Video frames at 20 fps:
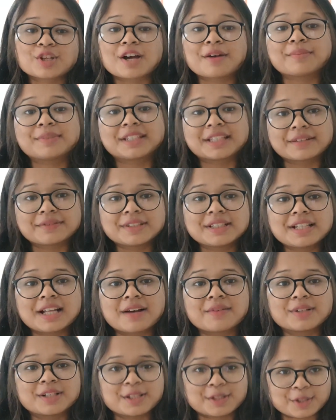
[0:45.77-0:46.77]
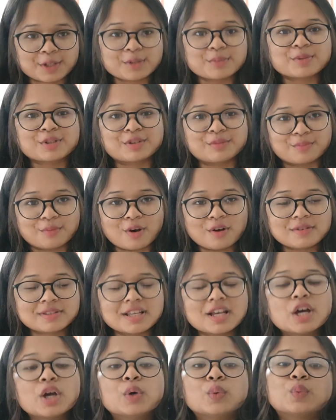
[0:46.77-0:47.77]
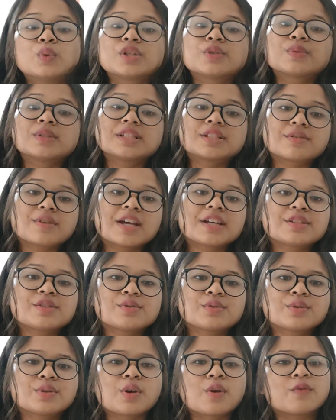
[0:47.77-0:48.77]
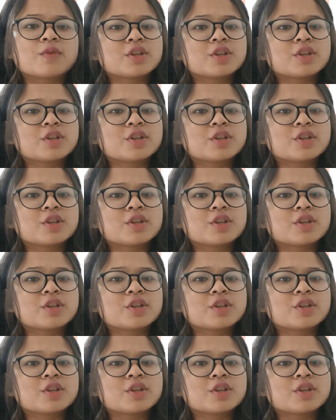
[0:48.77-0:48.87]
which I have been given in our description box, which will direct you to the